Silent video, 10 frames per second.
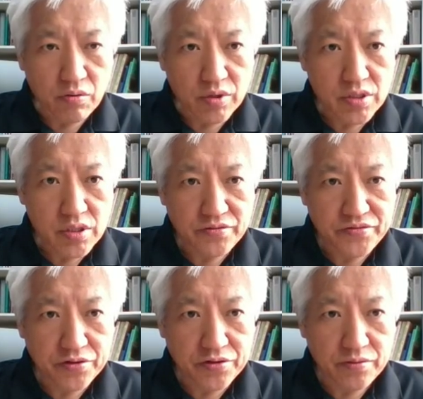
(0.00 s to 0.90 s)
we start
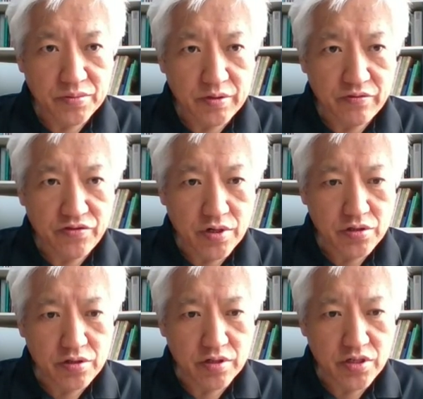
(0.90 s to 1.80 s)
from verse
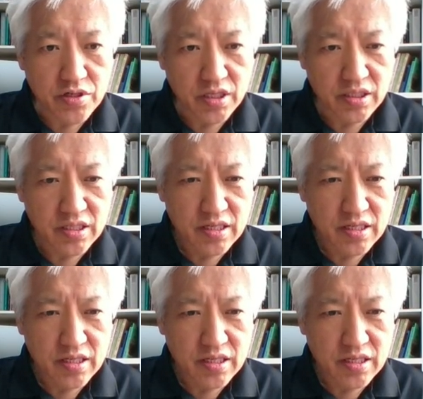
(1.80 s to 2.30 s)
13.